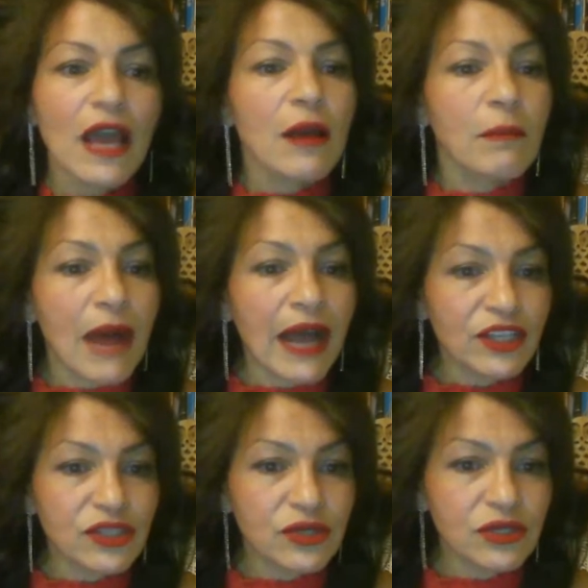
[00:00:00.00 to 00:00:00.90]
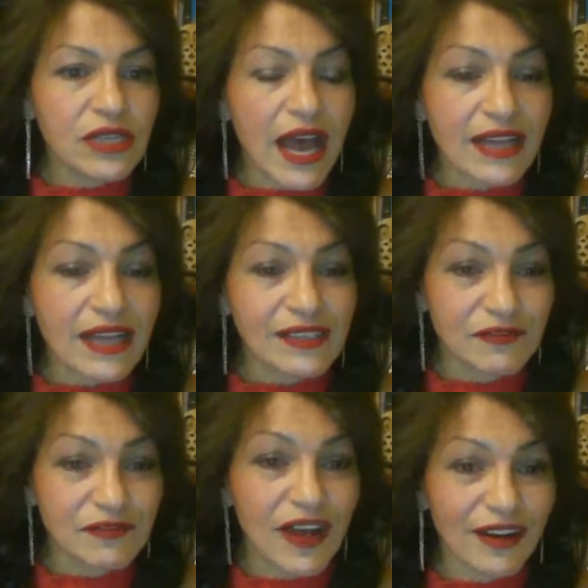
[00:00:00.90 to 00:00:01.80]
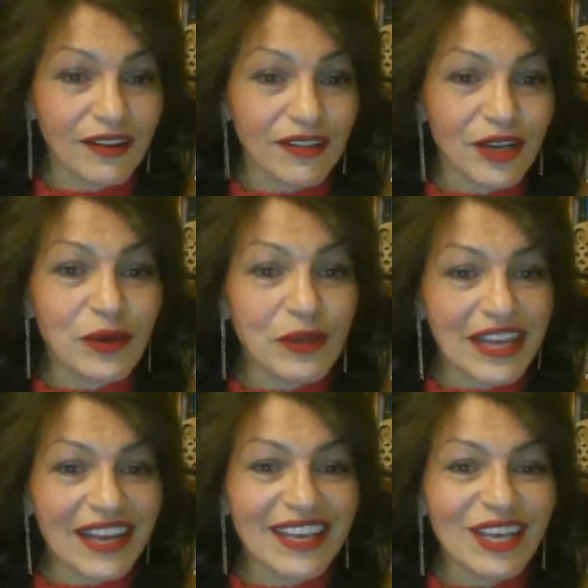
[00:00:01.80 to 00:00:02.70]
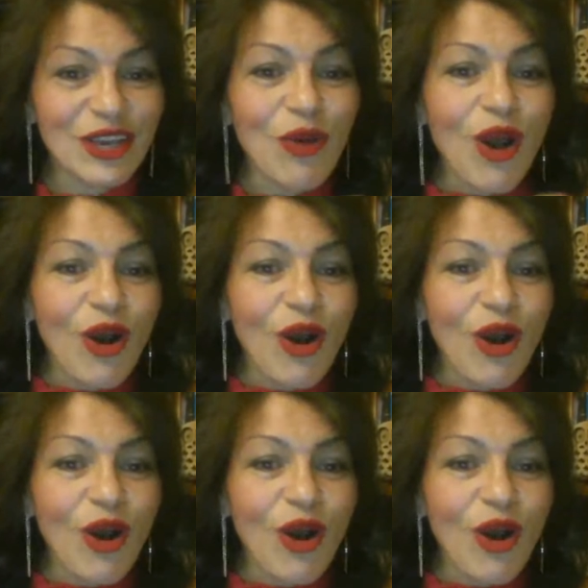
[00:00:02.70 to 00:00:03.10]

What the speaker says: my daughter has Fire, though. Thank you.